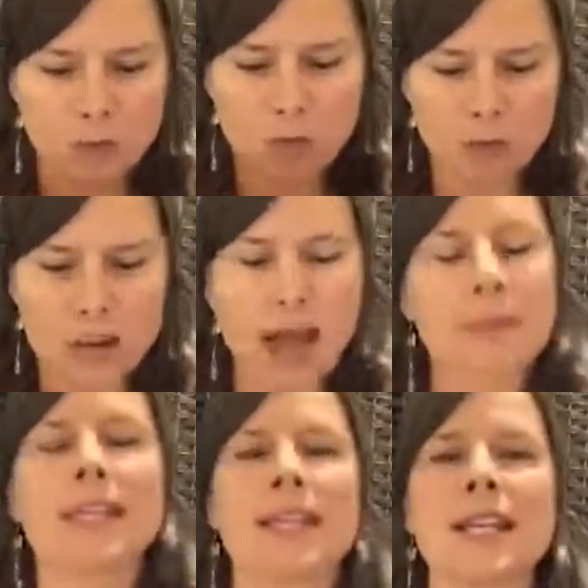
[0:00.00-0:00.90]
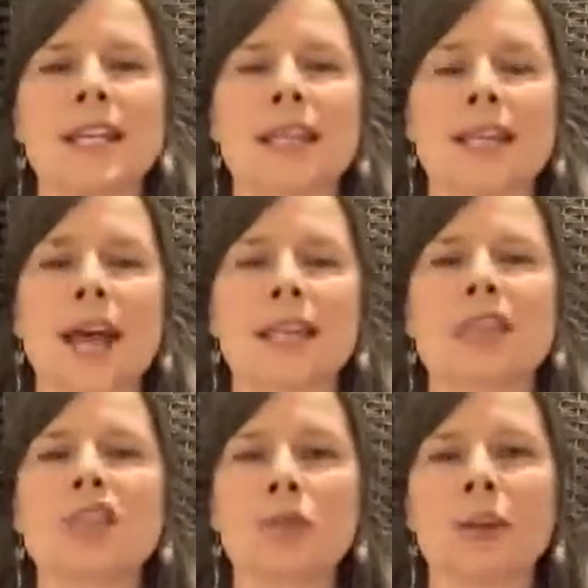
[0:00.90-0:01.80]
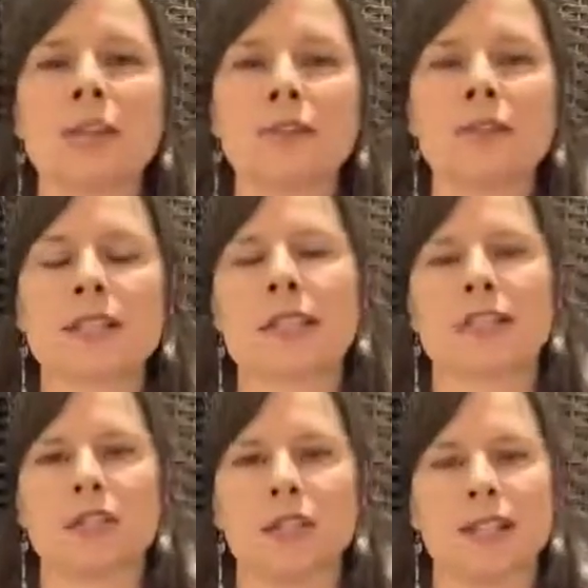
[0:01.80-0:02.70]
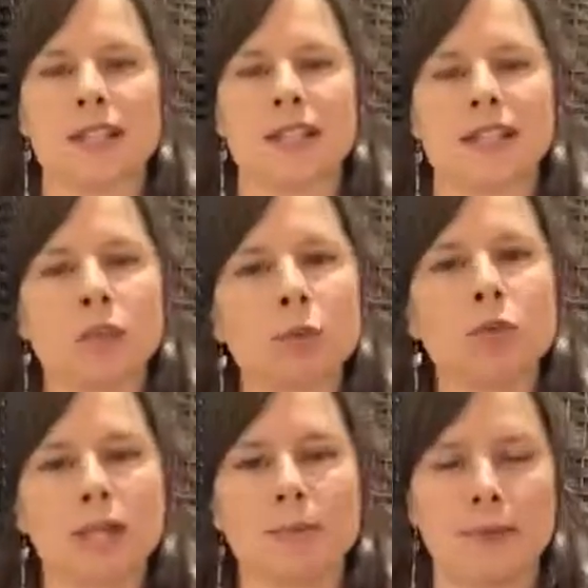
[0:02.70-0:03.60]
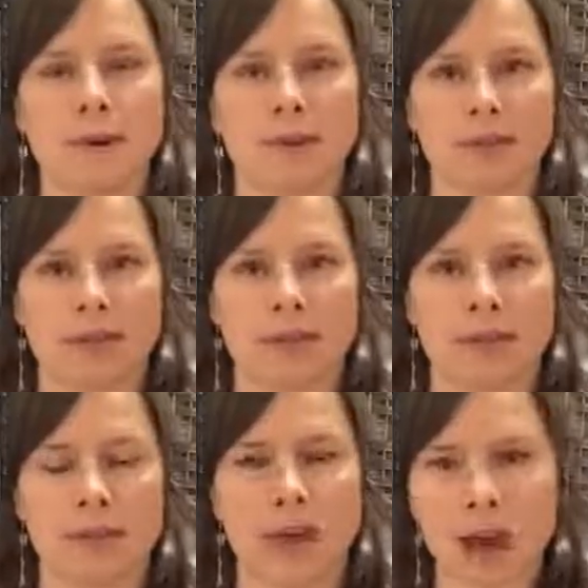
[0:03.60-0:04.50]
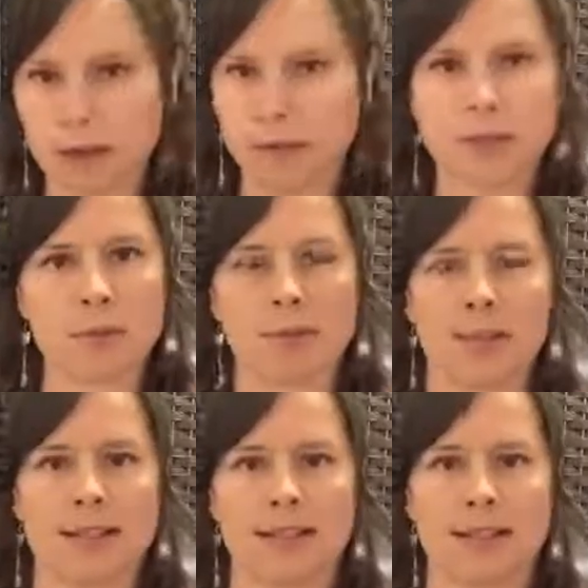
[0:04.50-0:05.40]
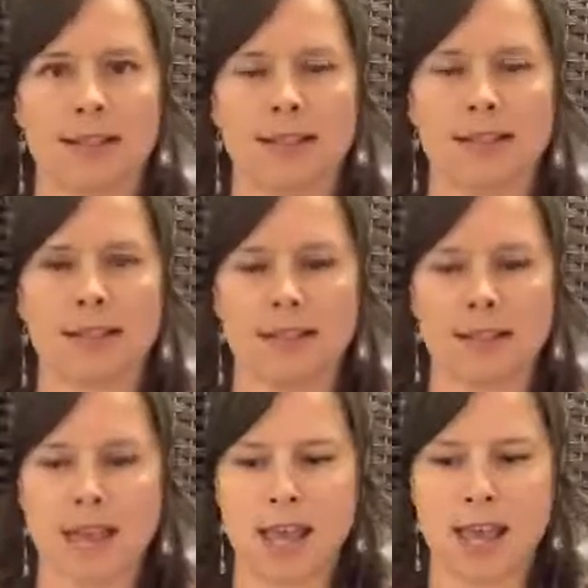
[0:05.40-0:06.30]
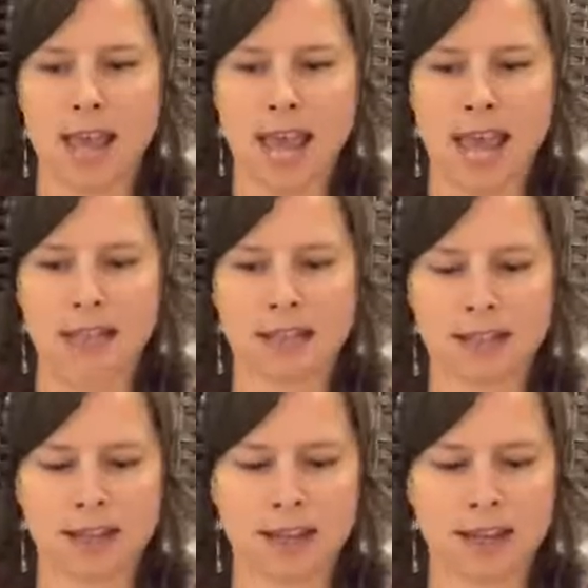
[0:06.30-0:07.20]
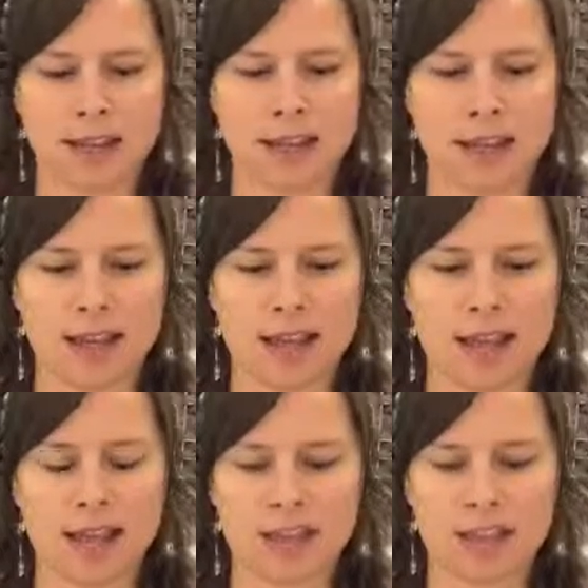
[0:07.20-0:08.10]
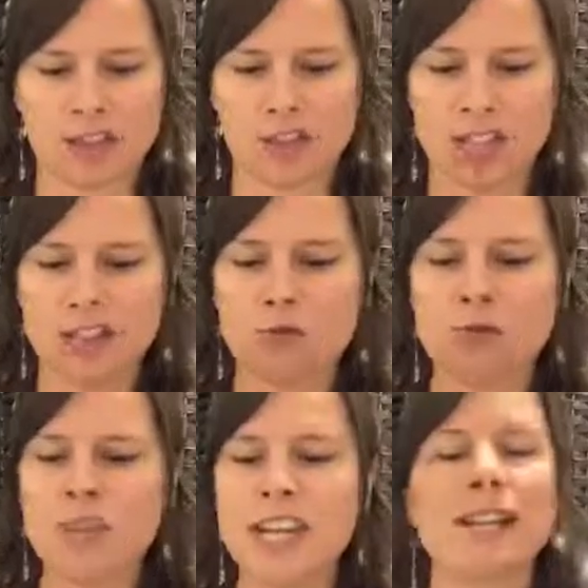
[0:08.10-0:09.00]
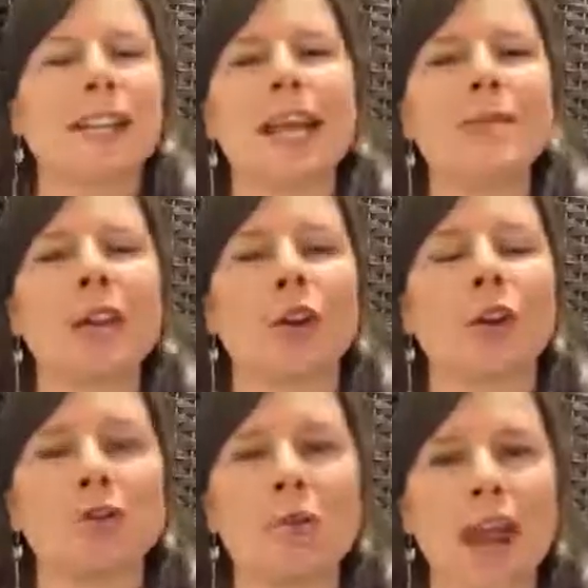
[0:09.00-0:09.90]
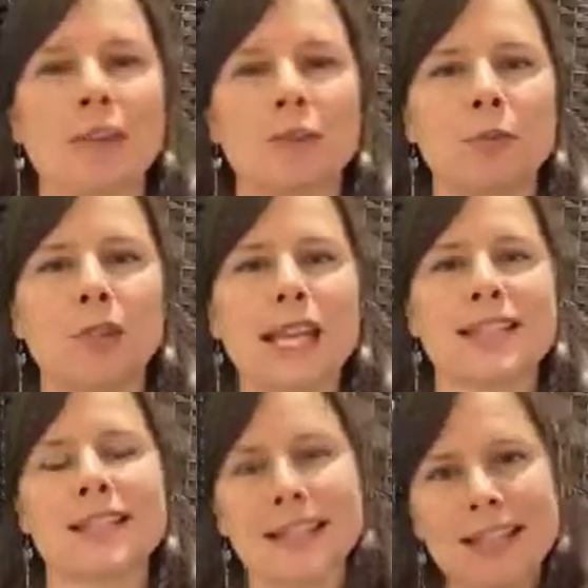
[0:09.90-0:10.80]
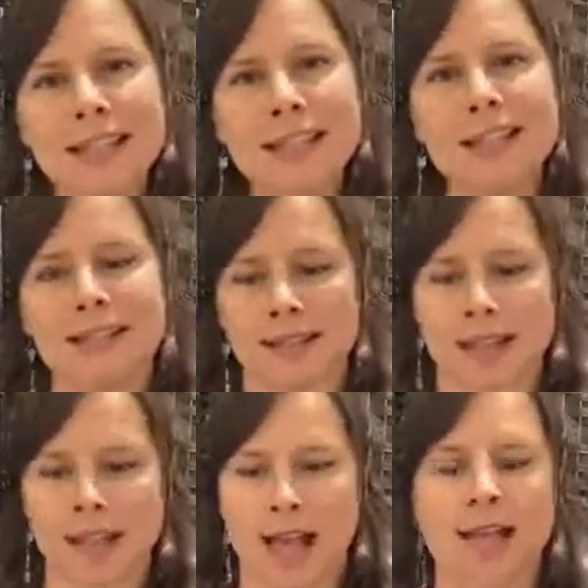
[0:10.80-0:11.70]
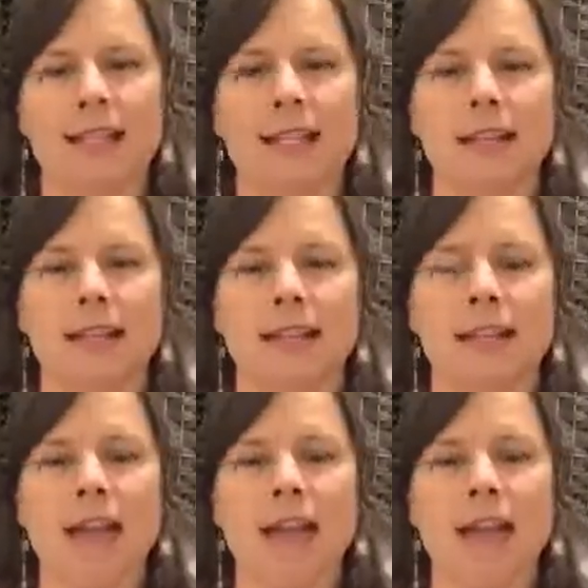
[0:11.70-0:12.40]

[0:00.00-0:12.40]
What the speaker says: what I'm seeing is that the 21st century has seen the rebirth of the priestess. And she is reclaiming her rightful place in society